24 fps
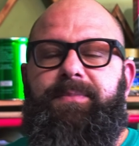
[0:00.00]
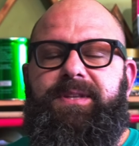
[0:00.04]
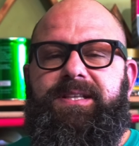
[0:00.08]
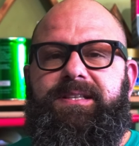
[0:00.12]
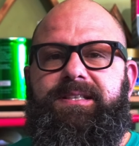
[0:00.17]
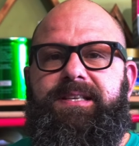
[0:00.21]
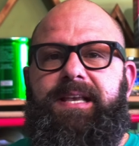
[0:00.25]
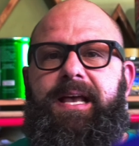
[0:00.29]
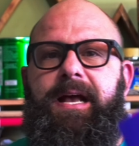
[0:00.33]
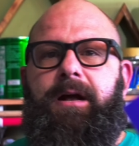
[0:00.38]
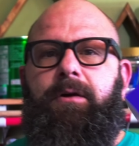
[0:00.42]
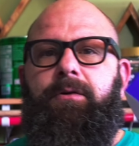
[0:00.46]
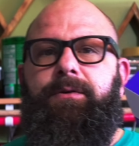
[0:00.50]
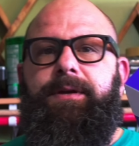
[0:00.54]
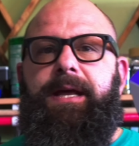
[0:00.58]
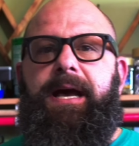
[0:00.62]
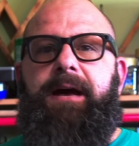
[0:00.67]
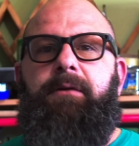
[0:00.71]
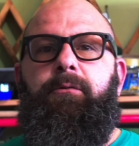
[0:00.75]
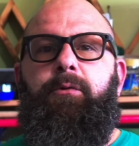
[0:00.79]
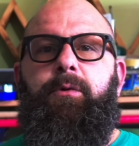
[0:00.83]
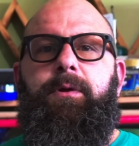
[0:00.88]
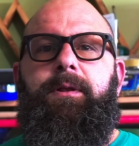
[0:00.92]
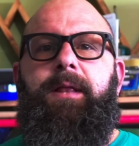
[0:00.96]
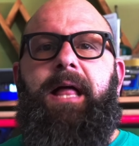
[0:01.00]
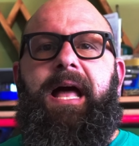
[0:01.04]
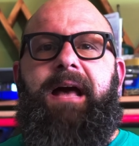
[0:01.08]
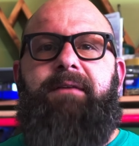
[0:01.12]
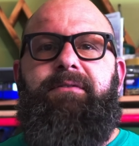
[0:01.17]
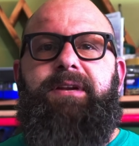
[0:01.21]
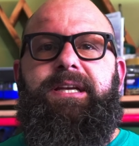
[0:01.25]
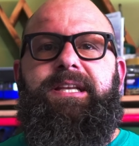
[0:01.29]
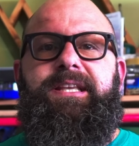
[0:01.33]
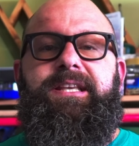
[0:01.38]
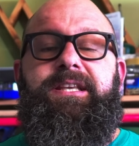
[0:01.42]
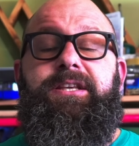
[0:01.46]
the sound, I will
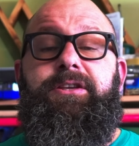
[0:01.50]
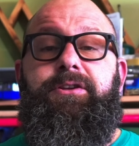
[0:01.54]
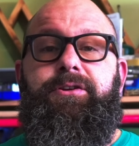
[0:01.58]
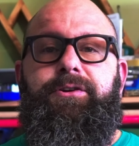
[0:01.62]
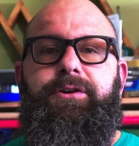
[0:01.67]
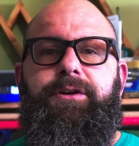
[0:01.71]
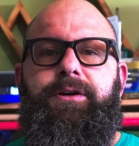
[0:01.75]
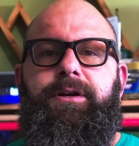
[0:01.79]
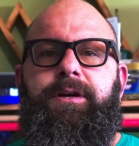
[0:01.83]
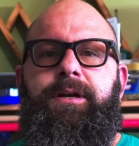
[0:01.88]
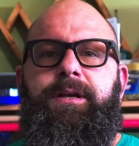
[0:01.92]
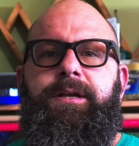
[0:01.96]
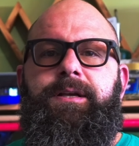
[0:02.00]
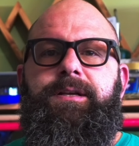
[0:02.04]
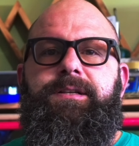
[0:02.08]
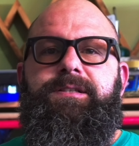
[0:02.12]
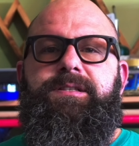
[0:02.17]
have it here